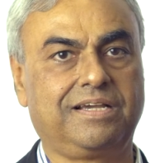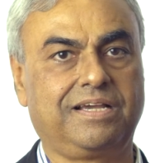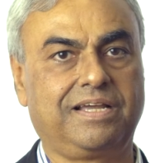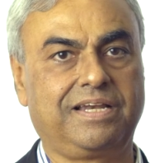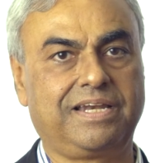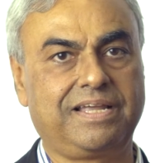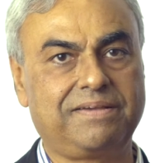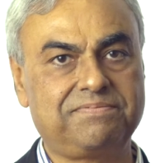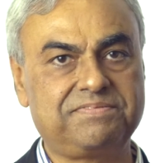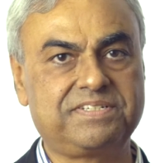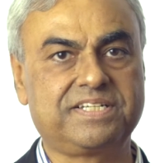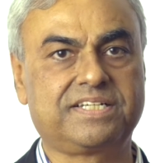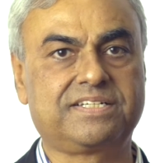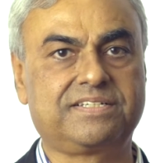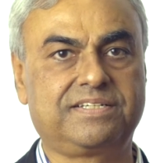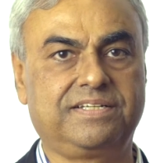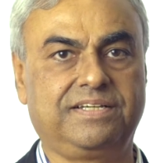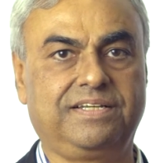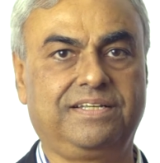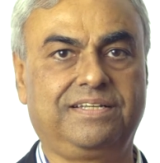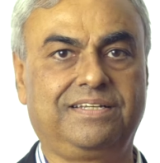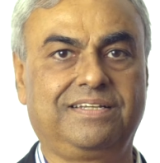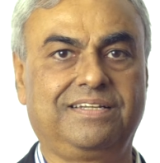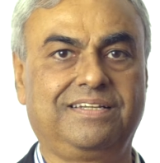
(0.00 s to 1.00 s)
In
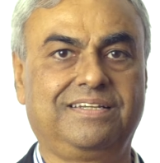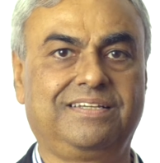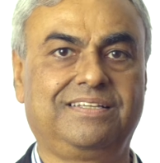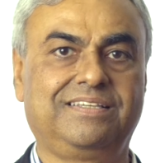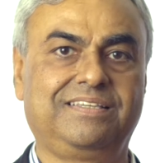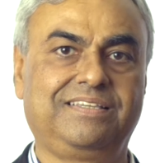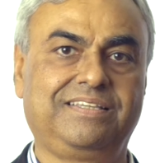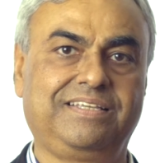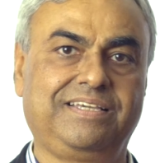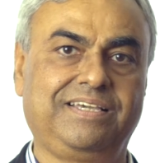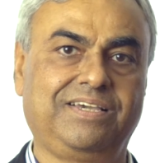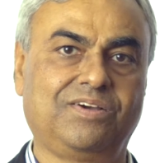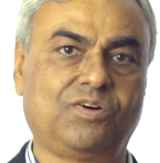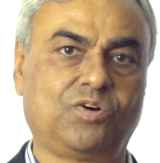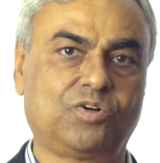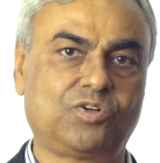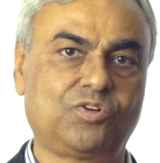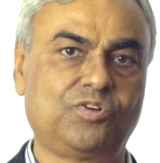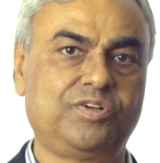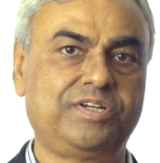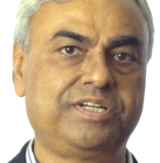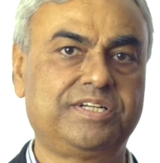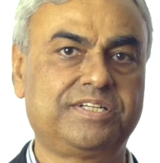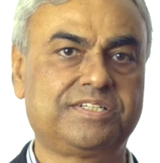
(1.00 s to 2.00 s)
F16, the
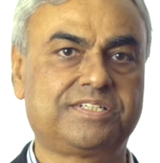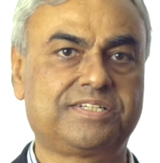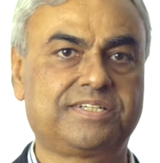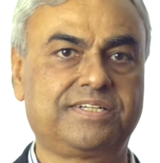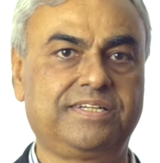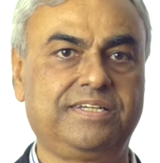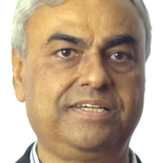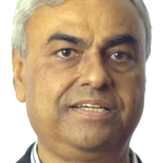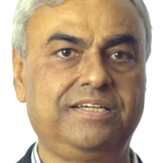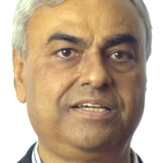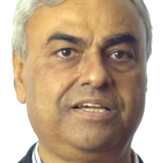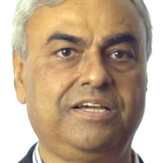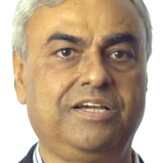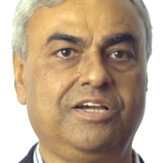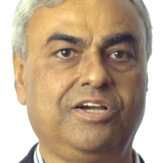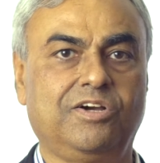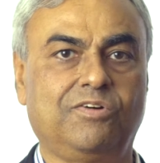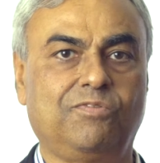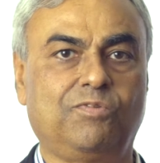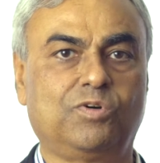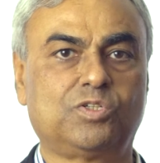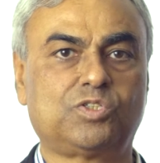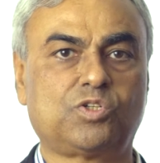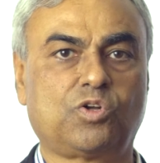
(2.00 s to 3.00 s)
auto industry
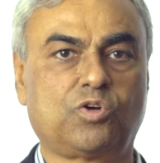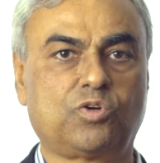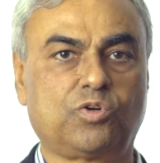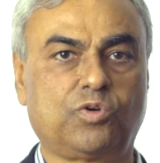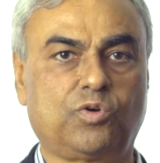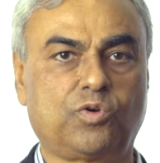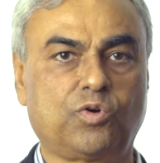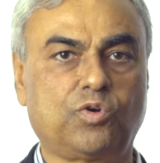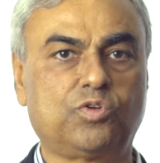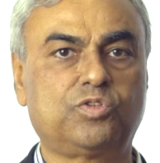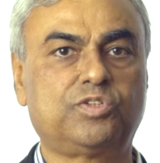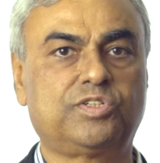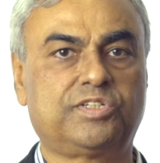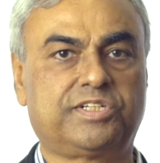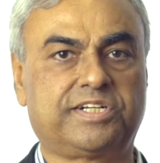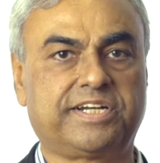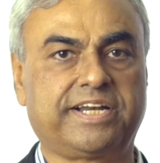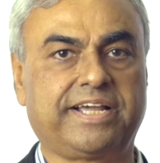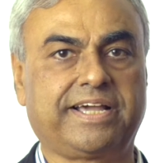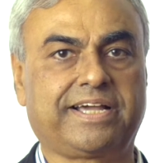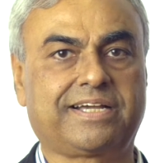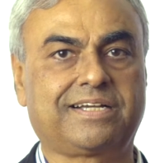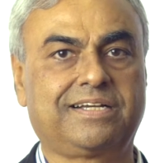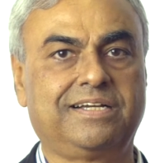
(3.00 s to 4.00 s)
was on growth
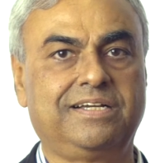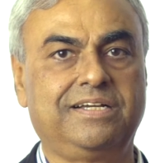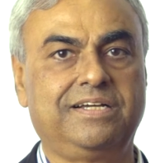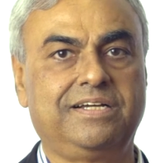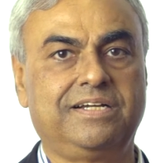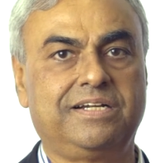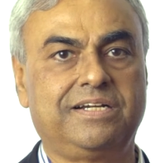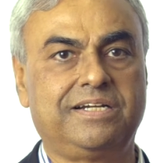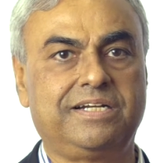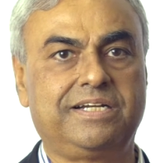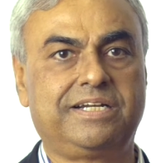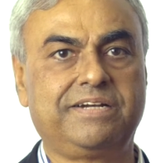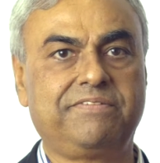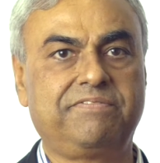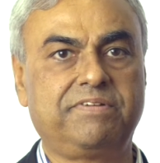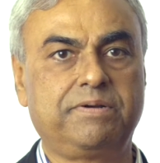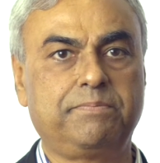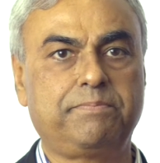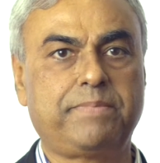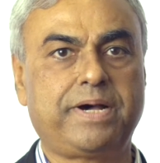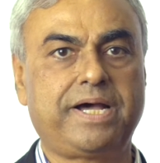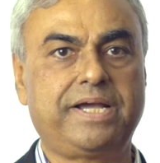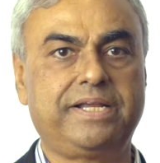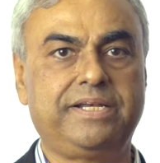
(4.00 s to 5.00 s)
track,
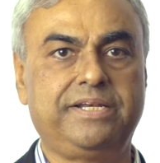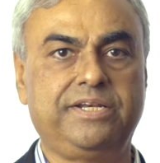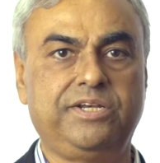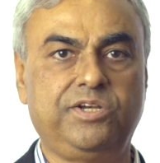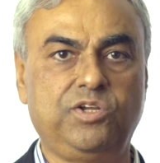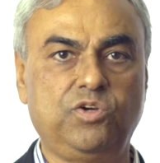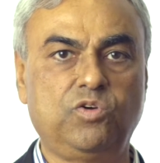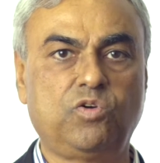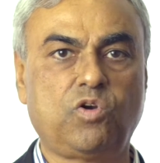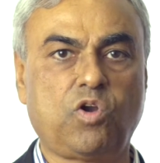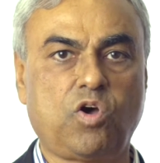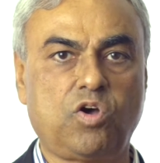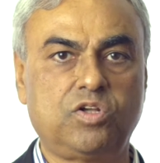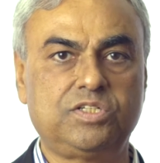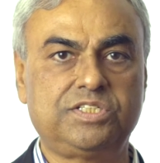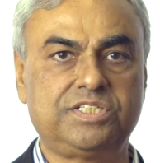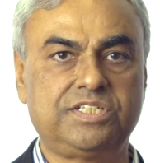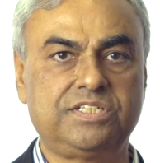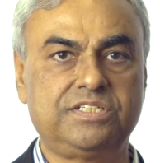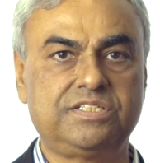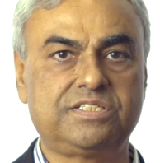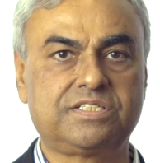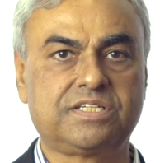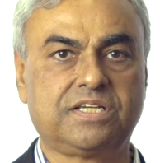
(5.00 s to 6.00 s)
driven by new
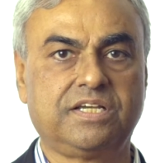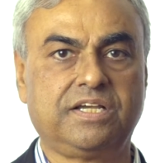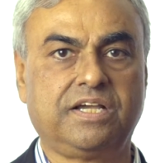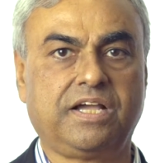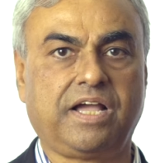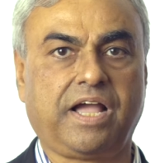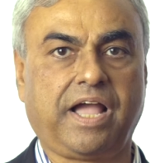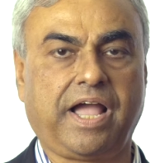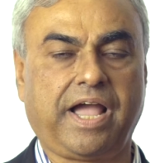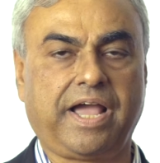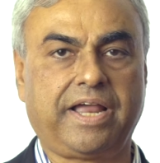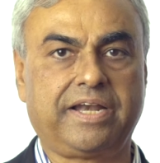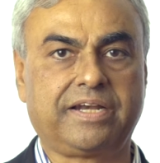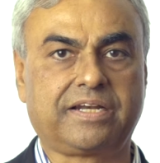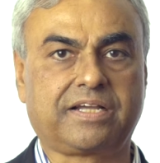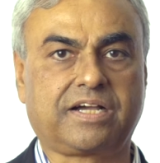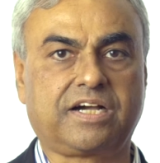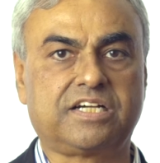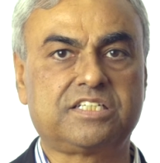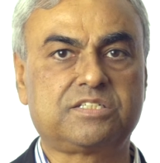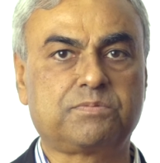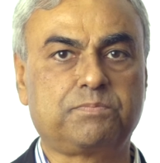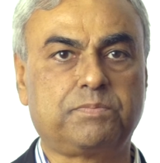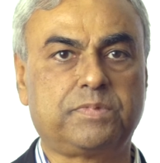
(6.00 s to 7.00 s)
launches
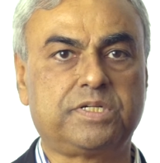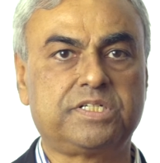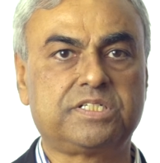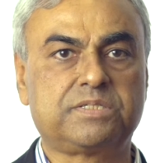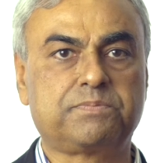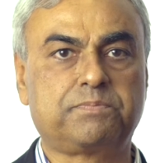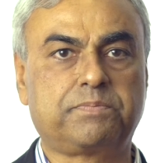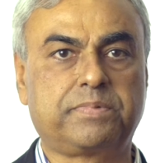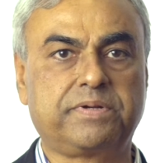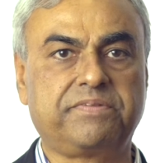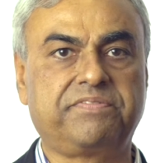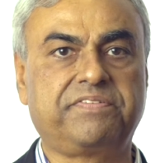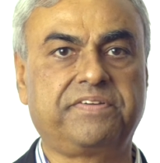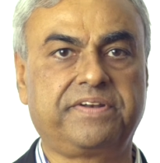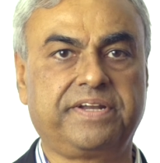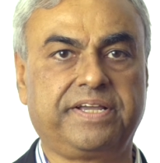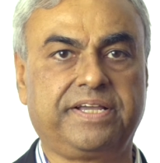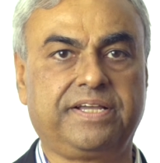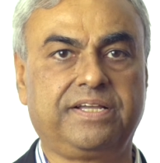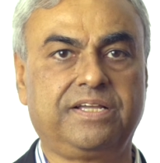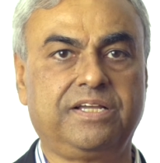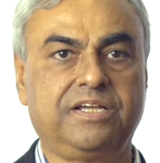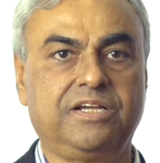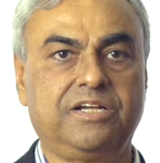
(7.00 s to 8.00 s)
and customers
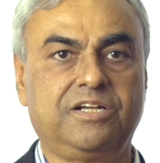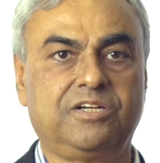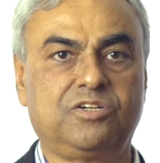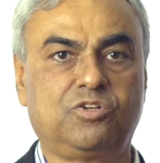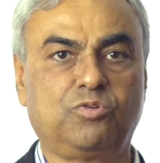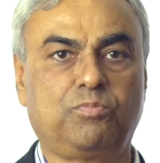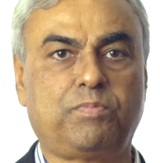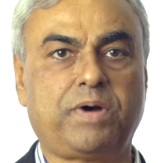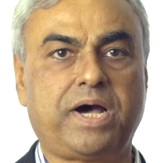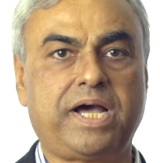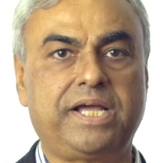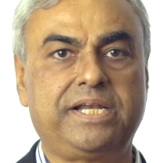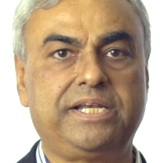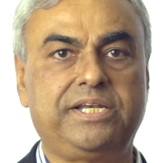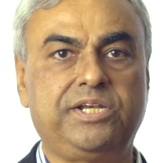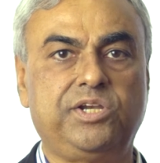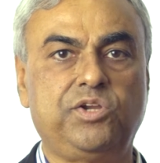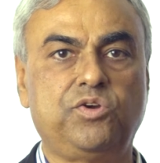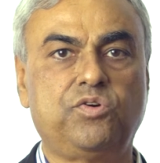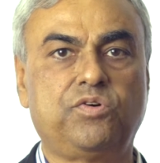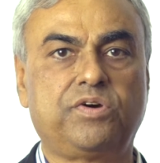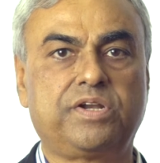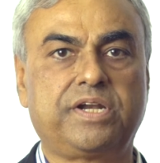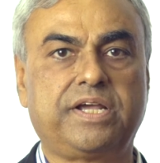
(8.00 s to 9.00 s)
preferring to buy
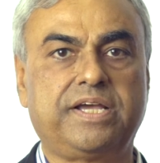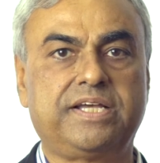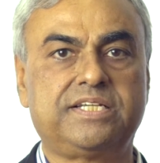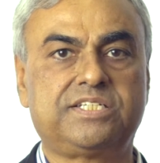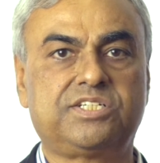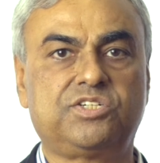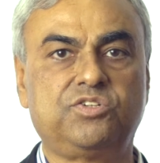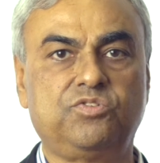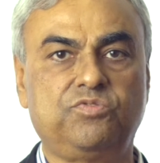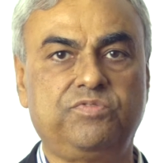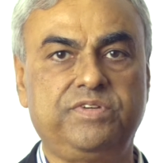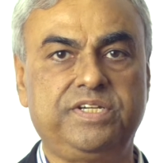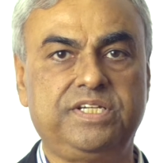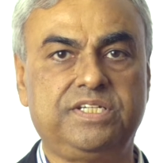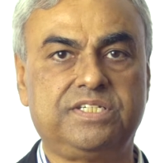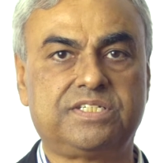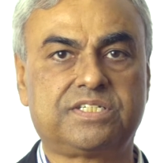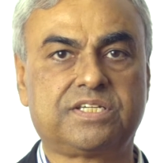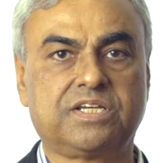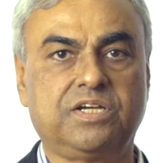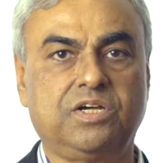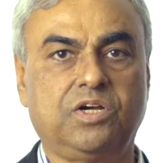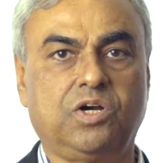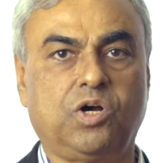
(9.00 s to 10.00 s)
newer
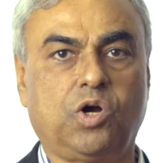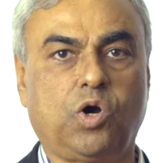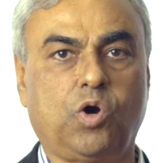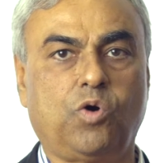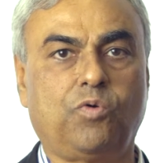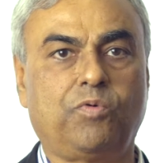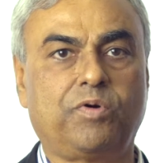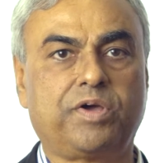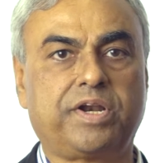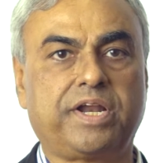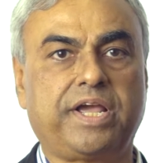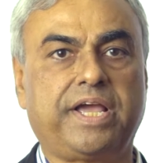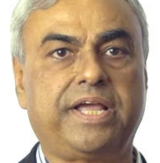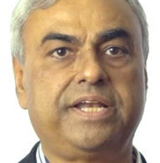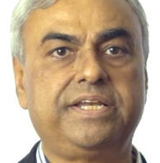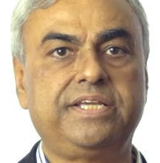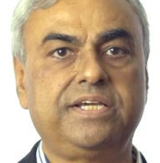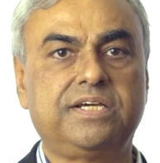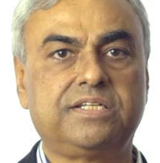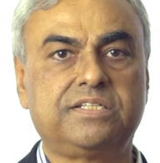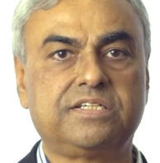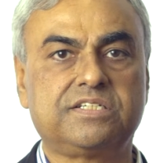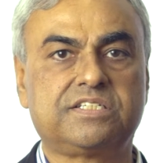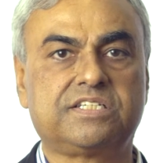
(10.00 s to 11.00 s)
SUVs over
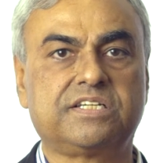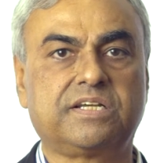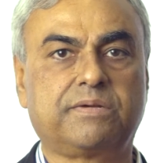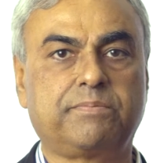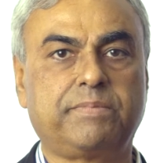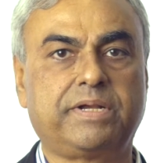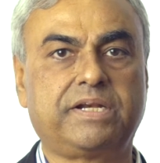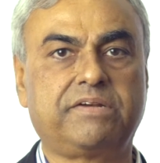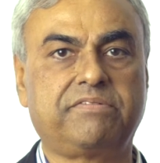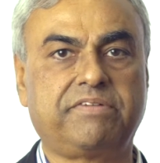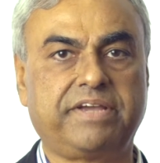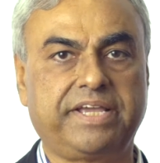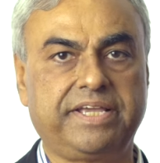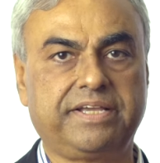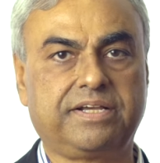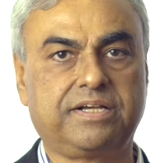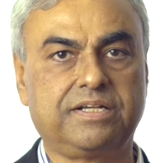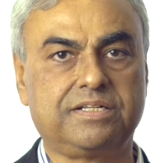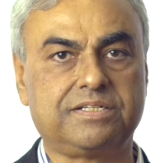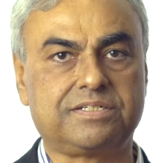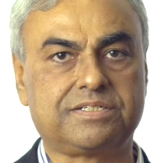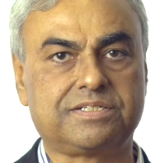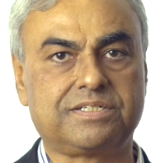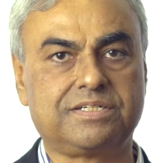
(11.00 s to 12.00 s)
any other segment
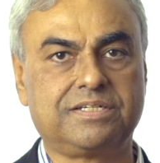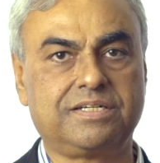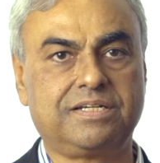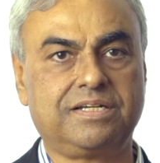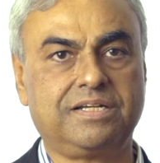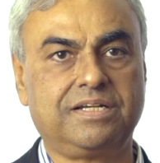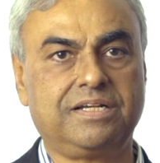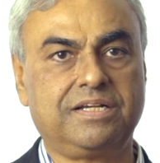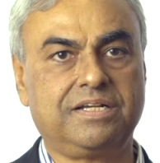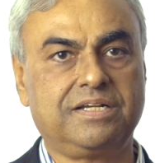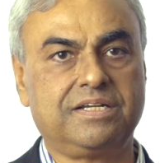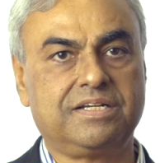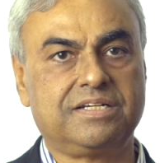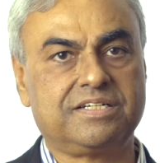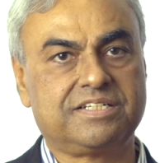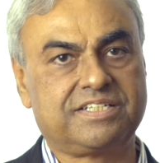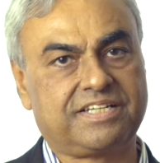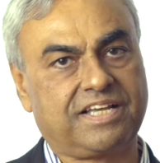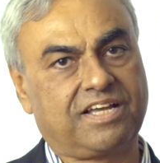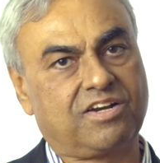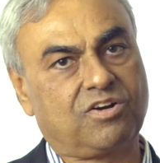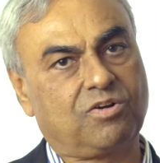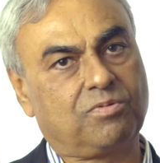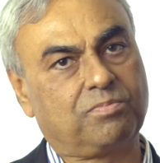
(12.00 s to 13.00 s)
vehicles.
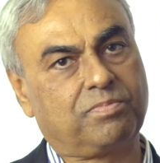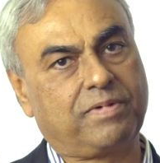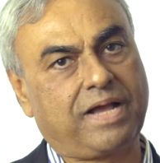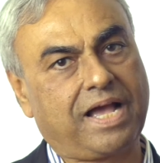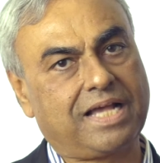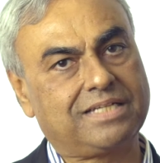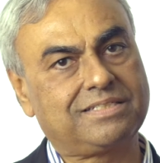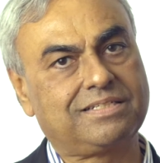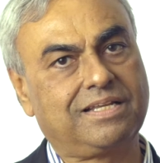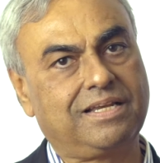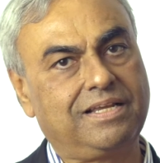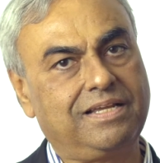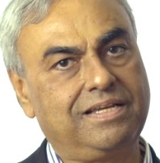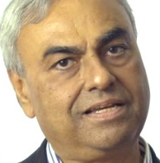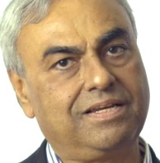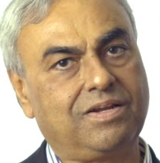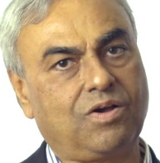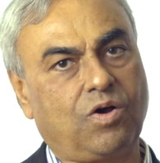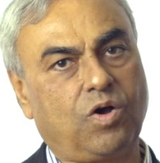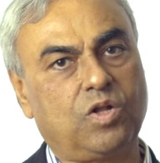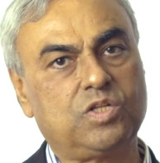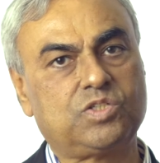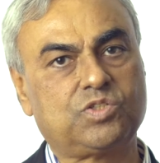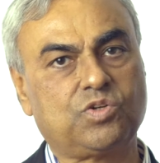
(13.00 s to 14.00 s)
Share of
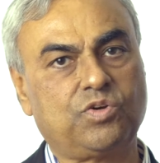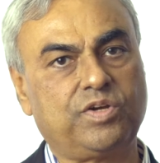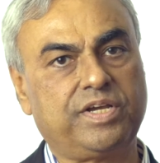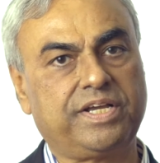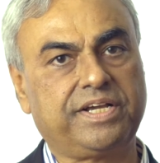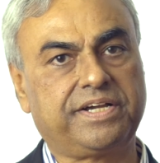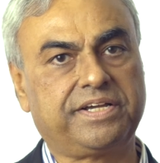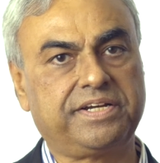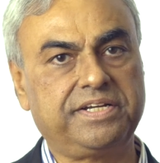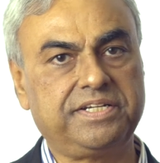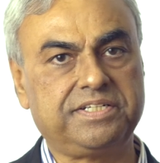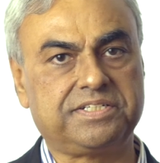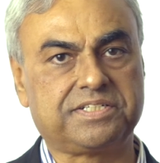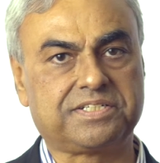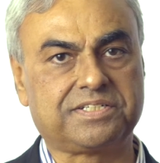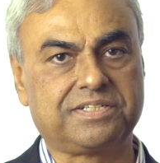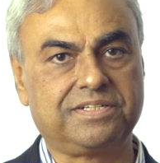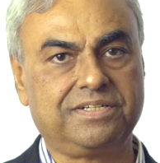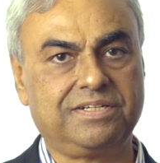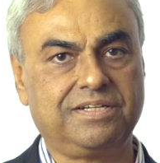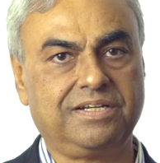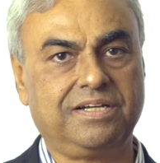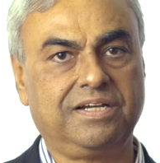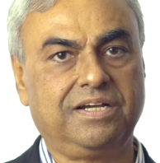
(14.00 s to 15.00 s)
gasoline also
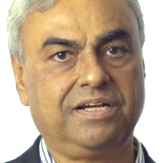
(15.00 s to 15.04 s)
increased.